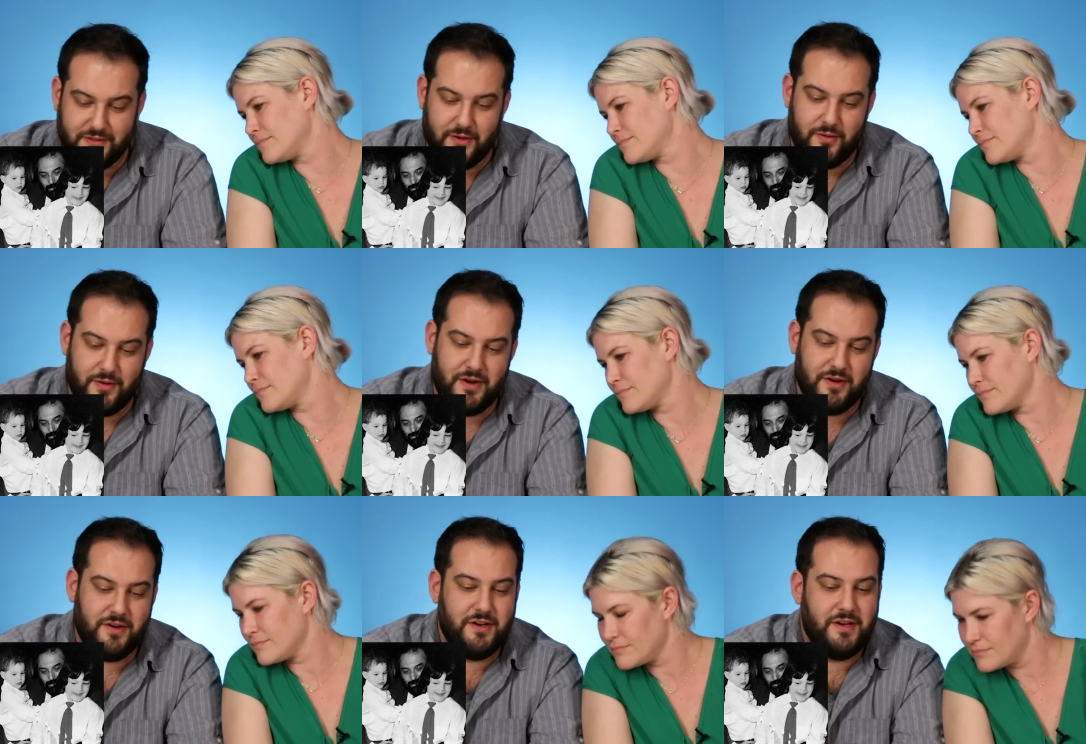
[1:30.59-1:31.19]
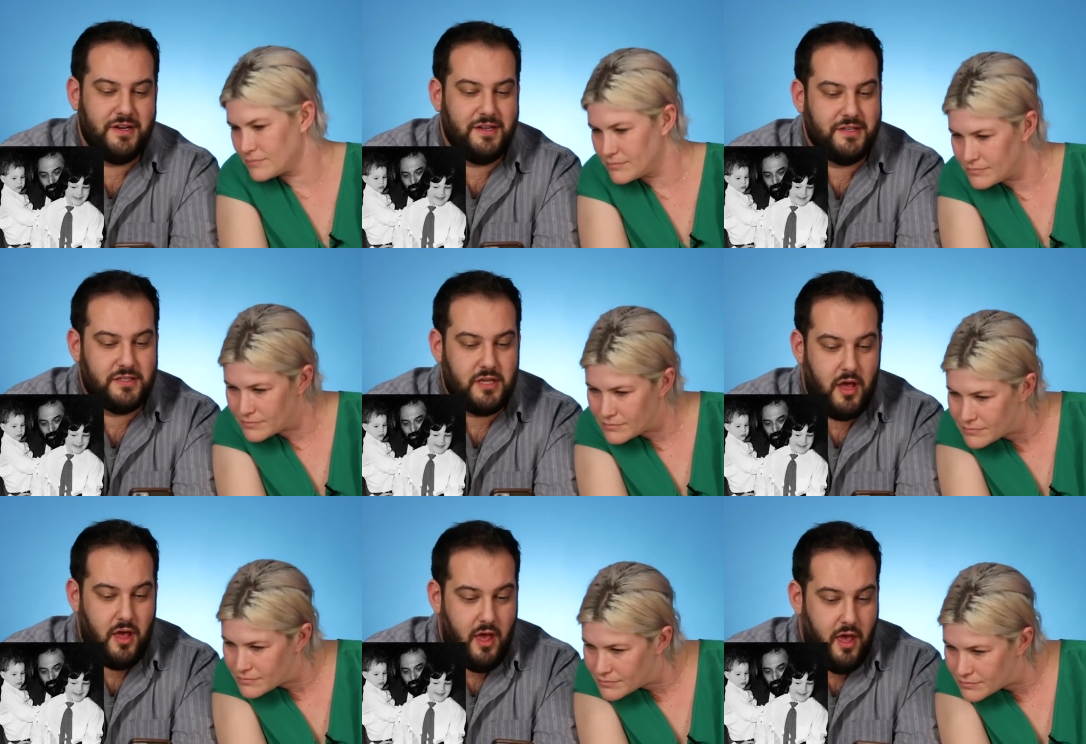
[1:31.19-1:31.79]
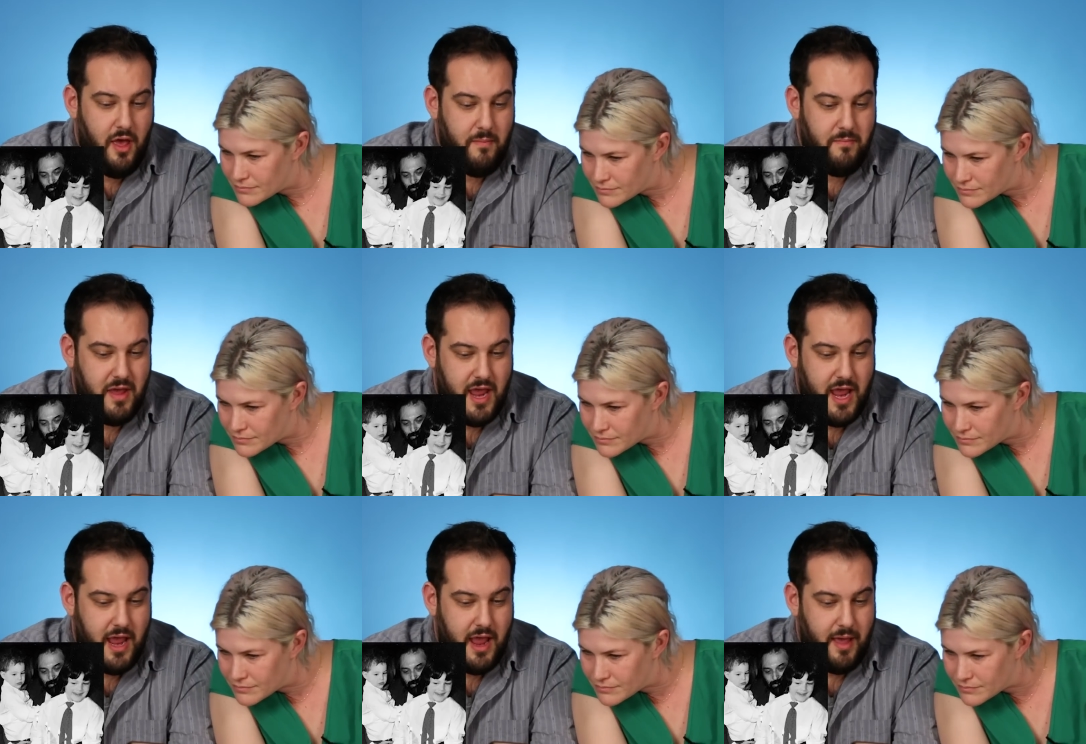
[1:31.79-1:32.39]
Speaker 1: So here is
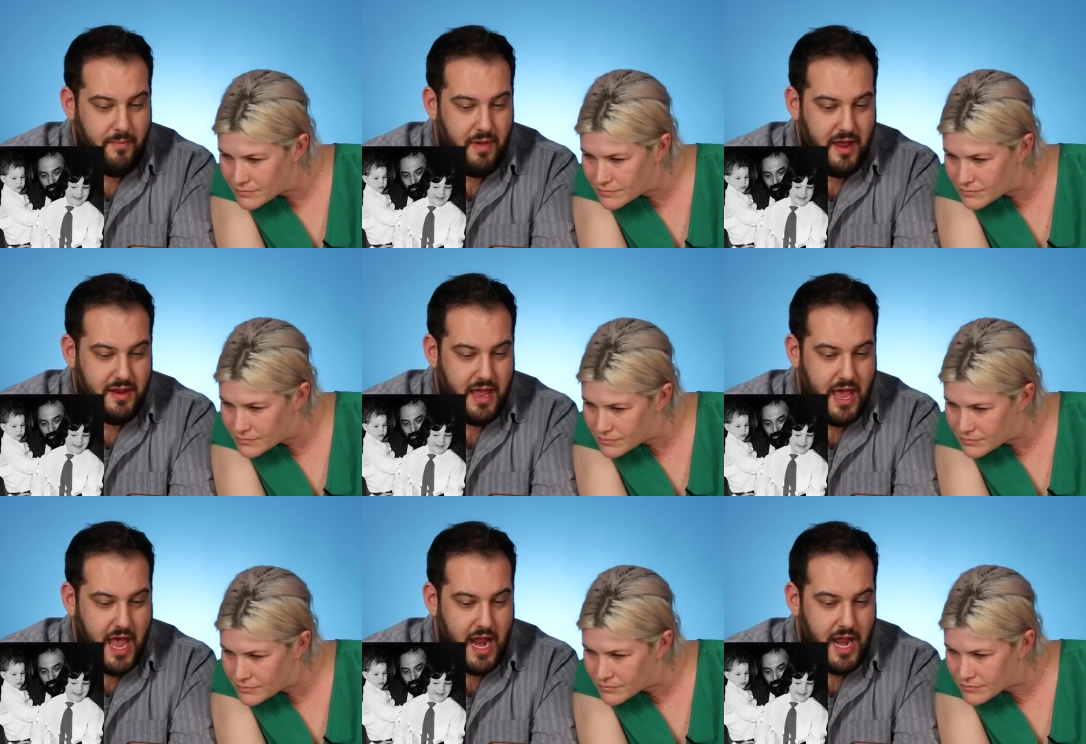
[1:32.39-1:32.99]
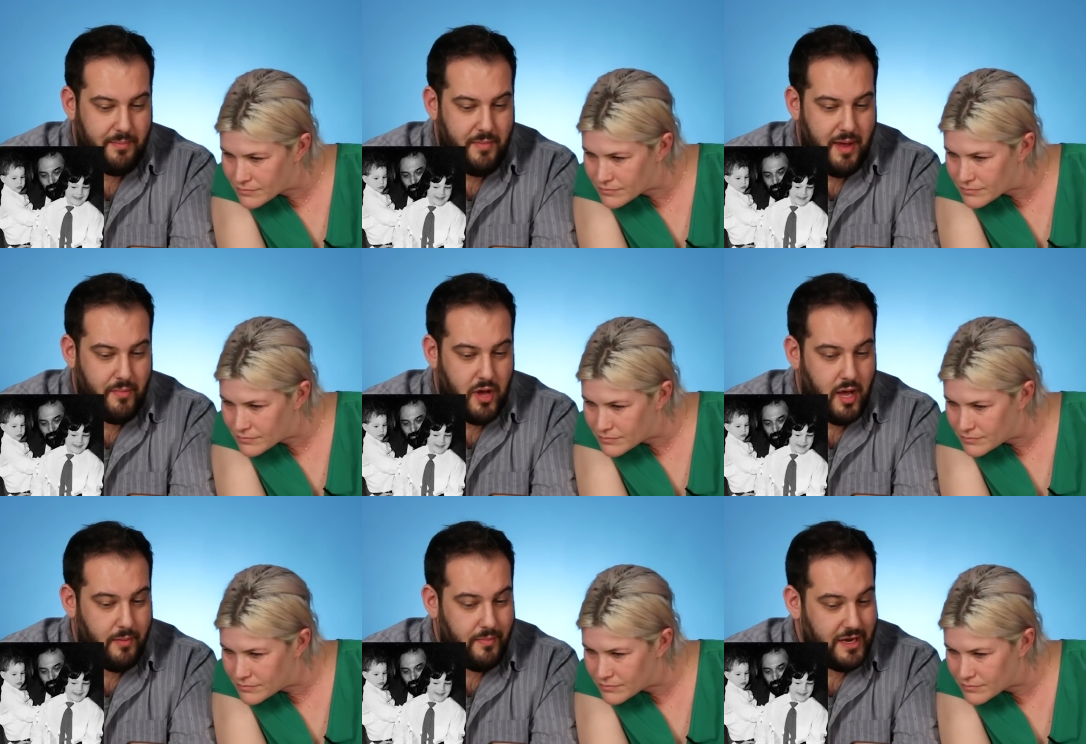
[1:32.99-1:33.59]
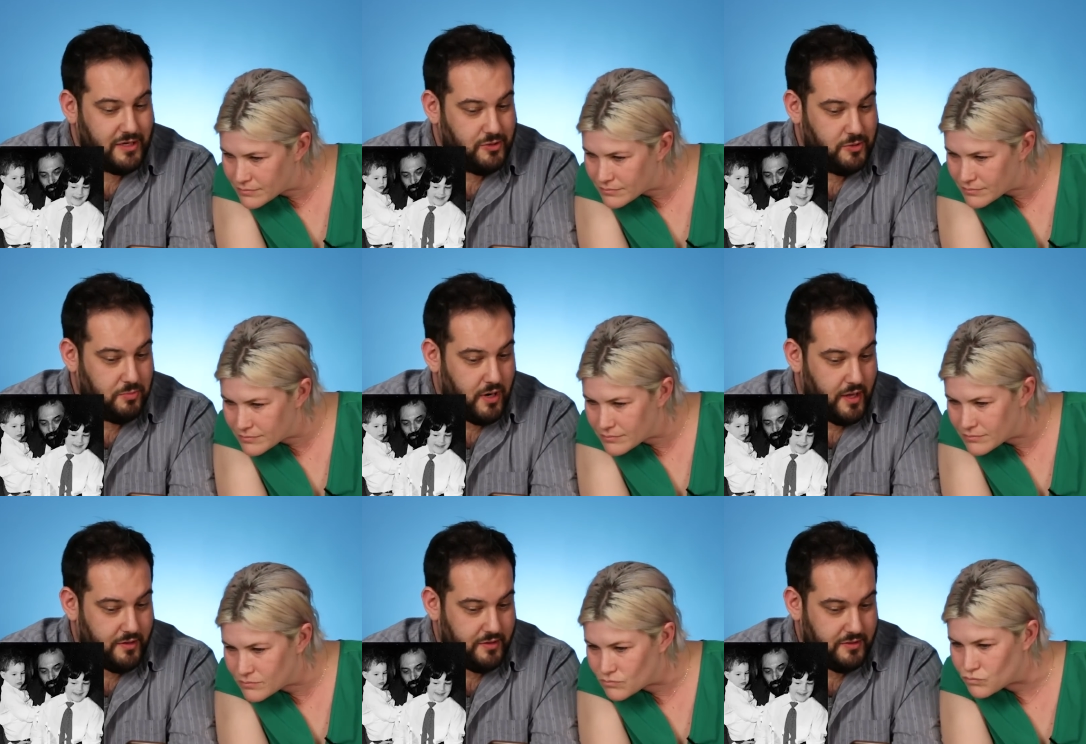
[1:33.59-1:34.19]
me and my dad and my mom, my two
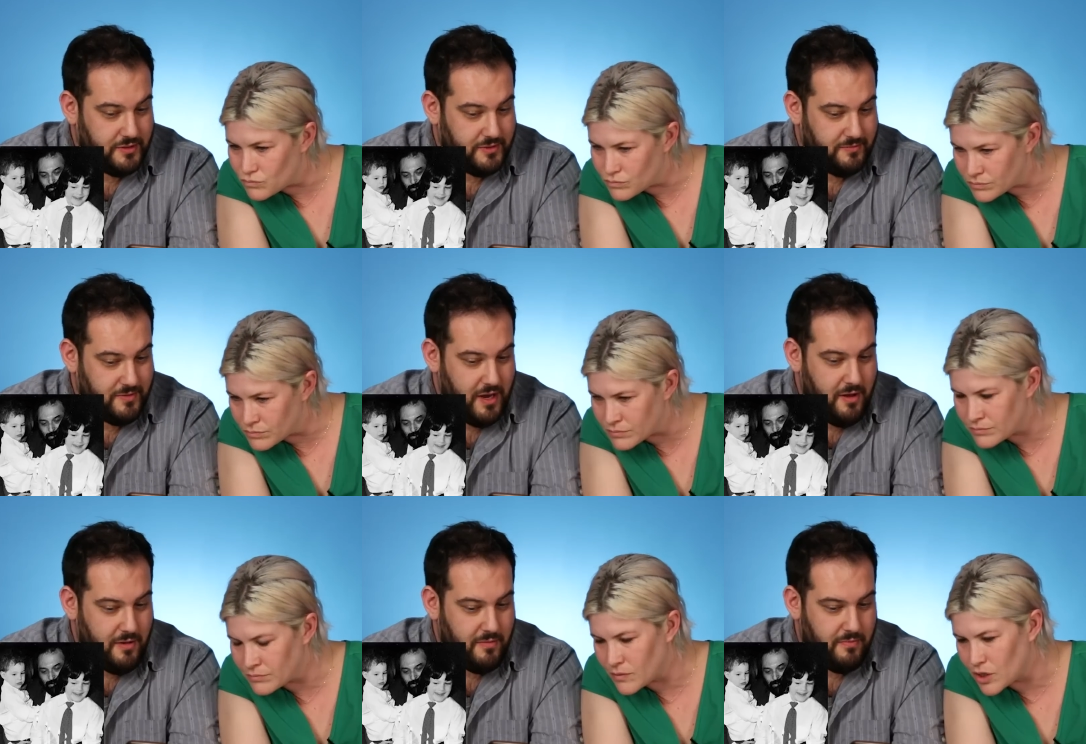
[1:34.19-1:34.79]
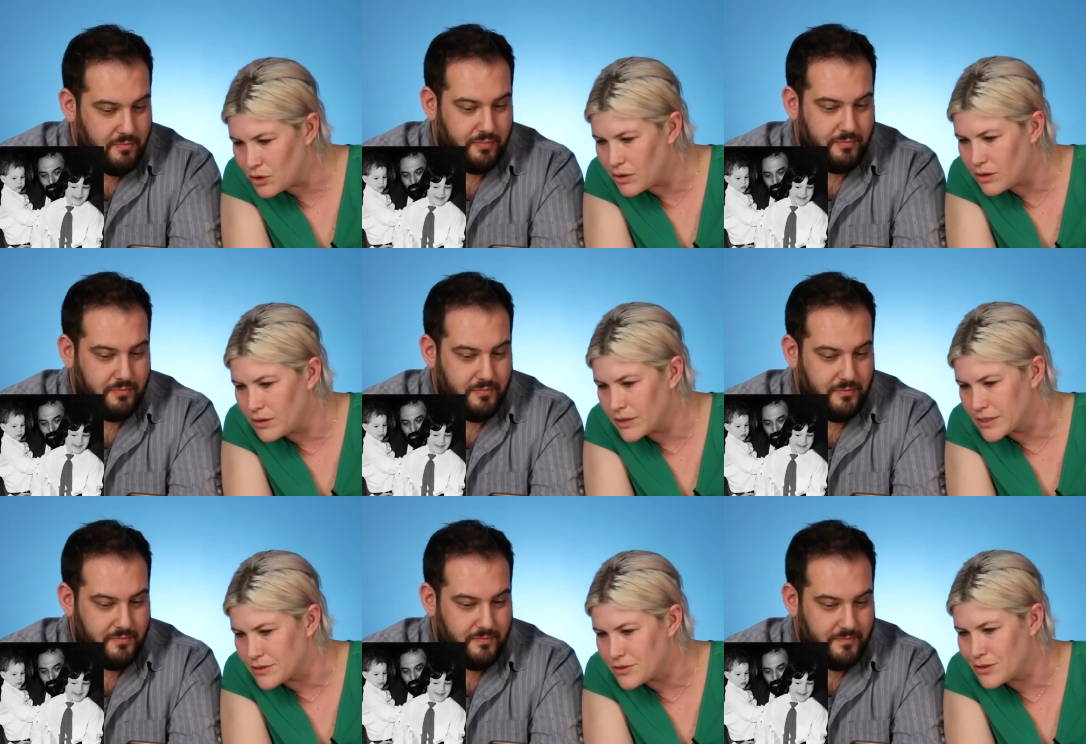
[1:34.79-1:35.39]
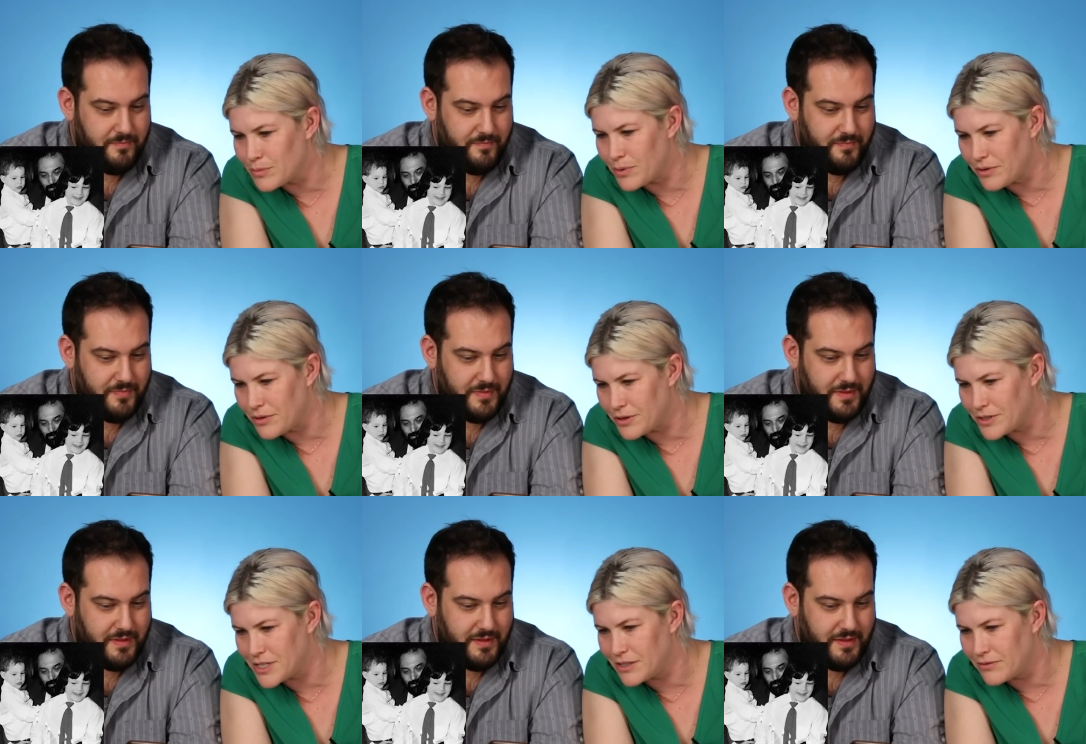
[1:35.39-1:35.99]
brothers. Mm-hmm. You are
Speaker 2: looking super
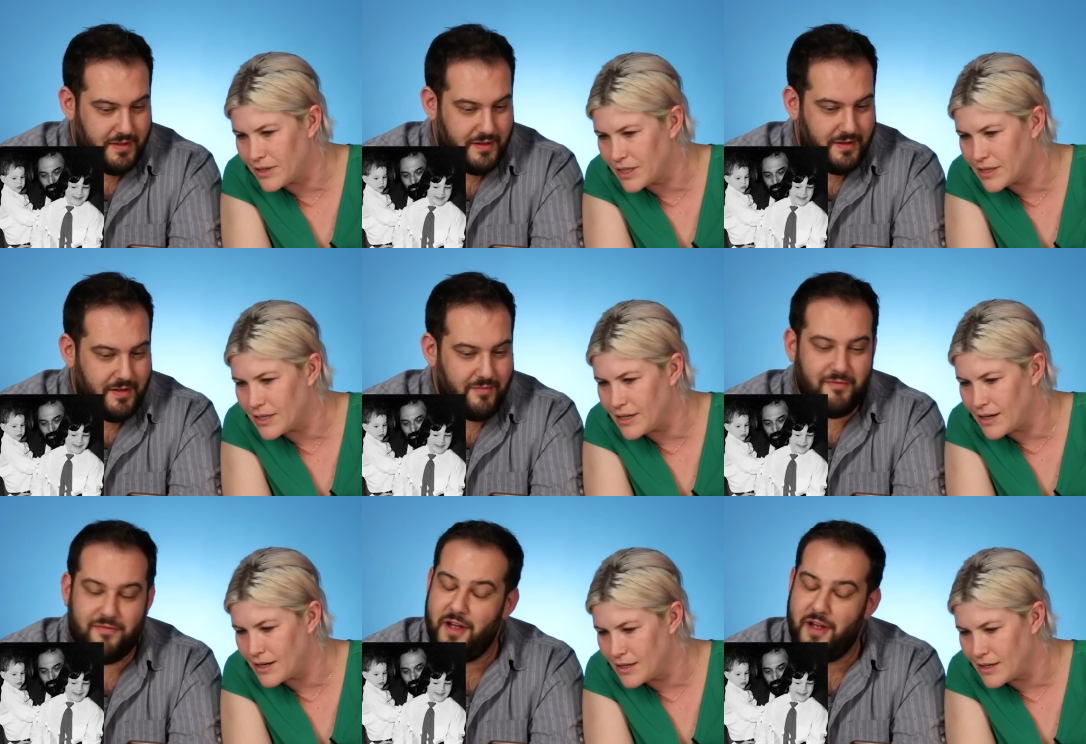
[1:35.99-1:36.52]
13 right there.